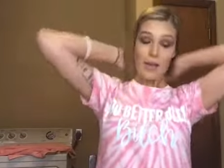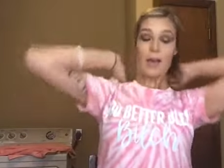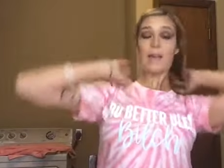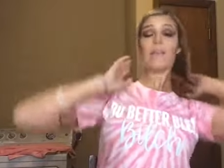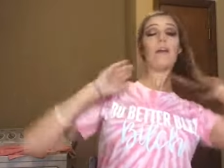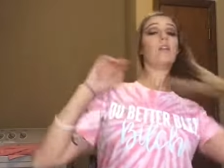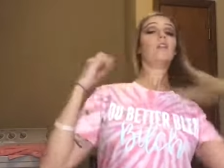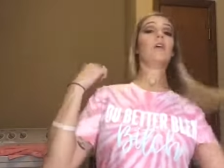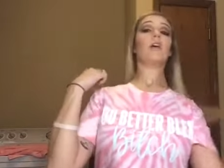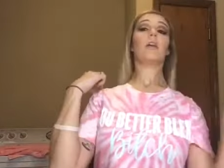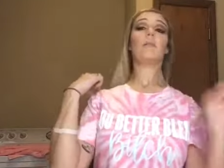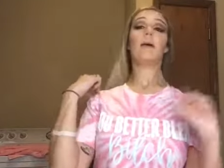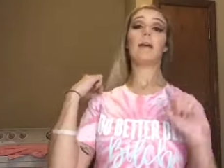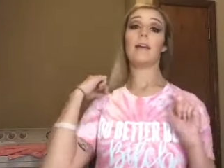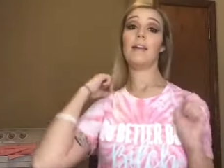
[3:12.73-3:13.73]
and they're
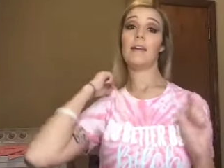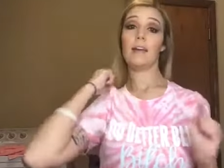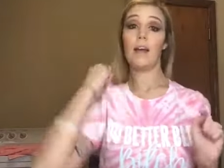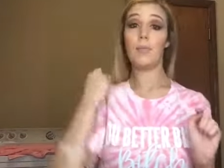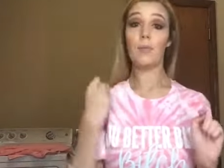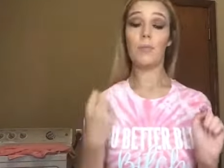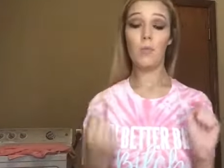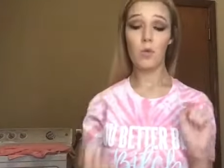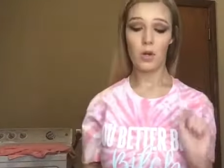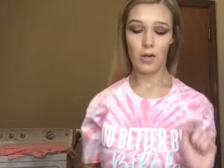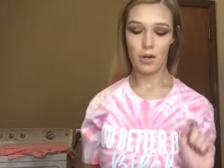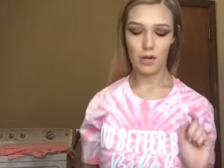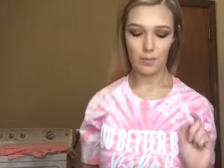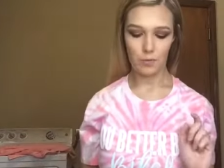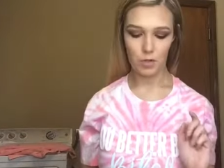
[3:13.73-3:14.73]
talking about getting a couple more
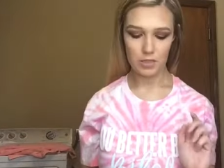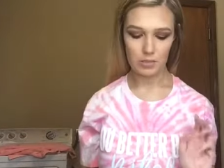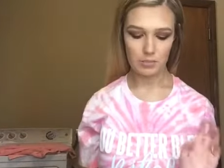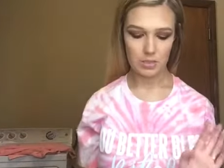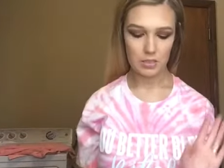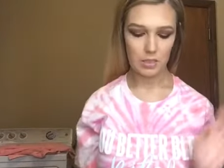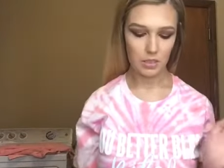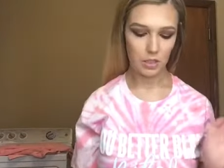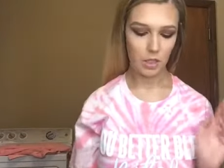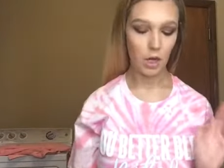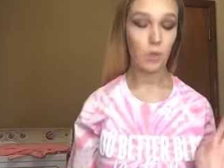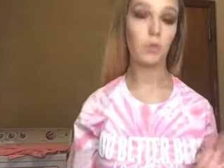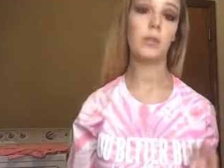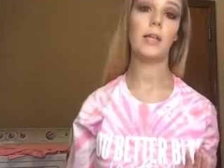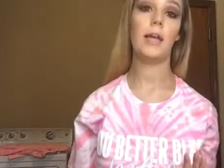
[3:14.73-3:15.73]
here come Christmas. Not that
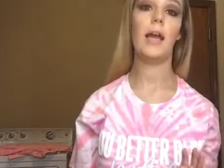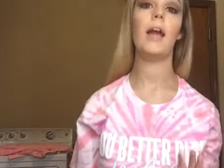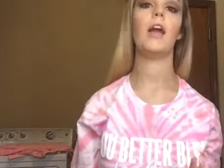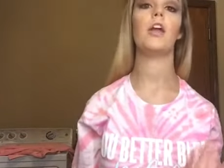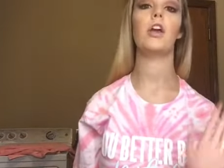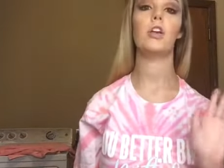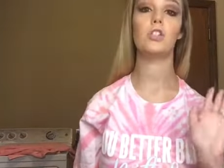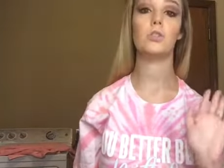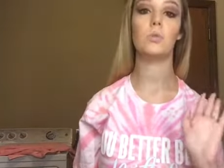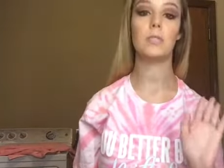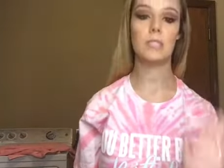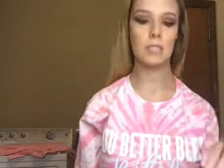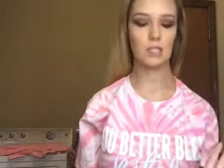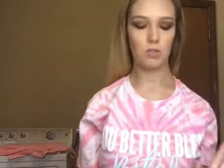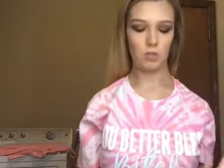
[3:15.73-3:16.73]
y'all really care. Y'all just want
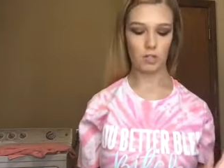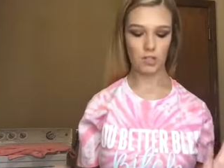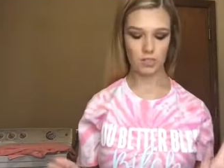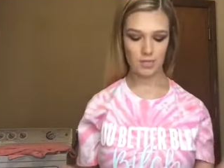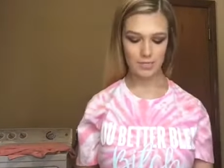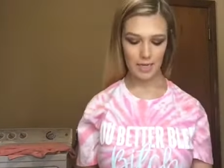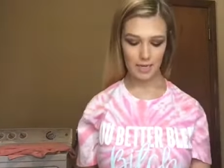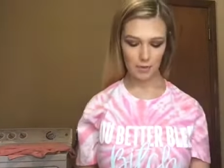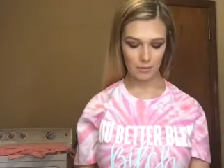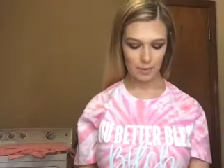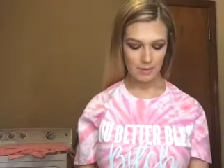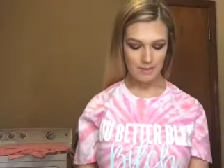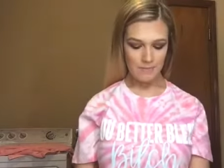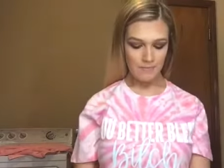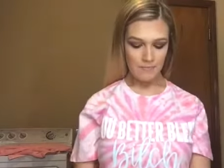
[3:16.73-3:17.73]
to see the swatches. So,
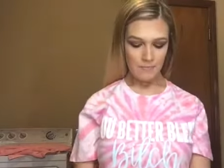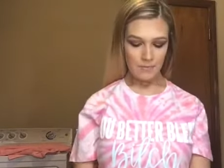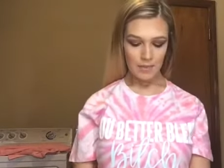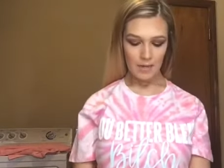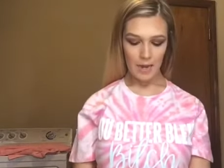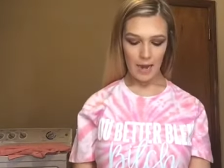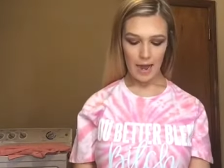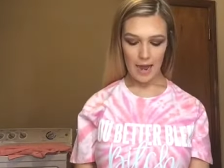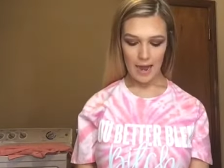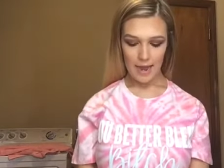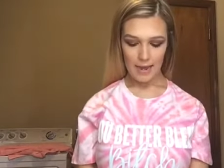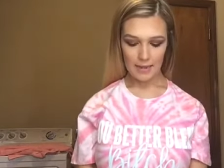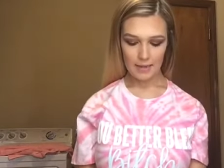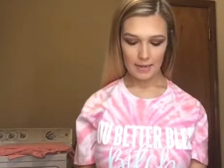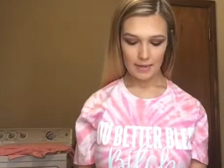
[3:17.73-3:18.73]

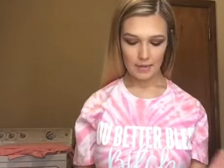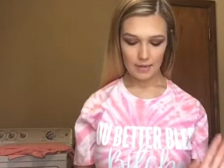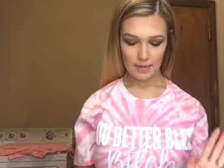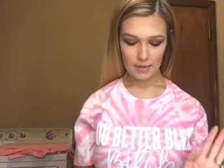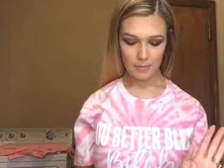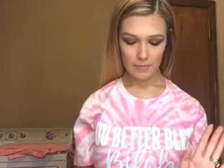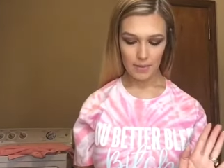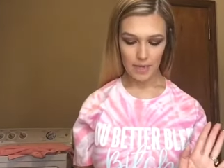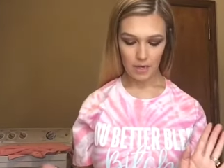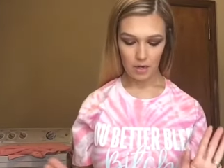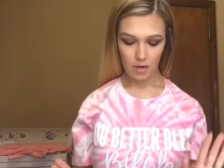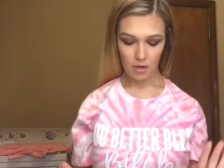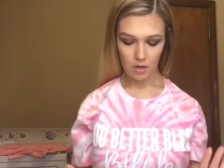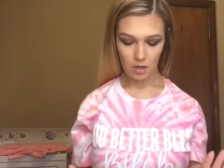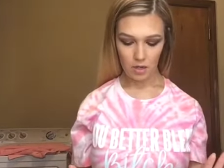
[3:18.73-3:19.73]
I um, there
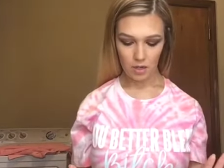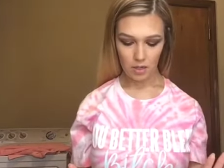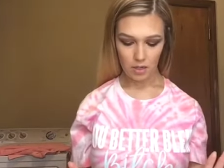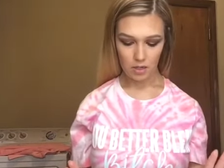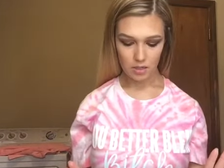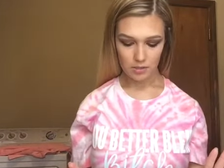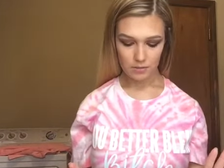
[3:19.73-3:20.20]
are